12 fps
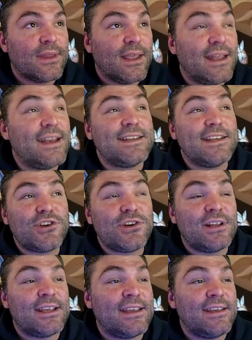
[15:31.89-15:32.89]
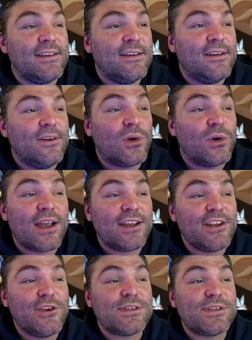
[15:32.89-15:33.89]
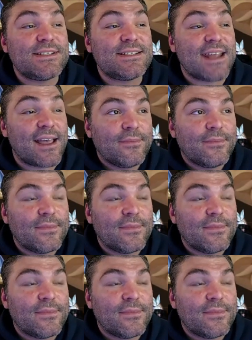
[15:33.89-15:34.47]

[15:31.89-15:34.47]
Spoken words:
And additionally, we're not going to use Stella,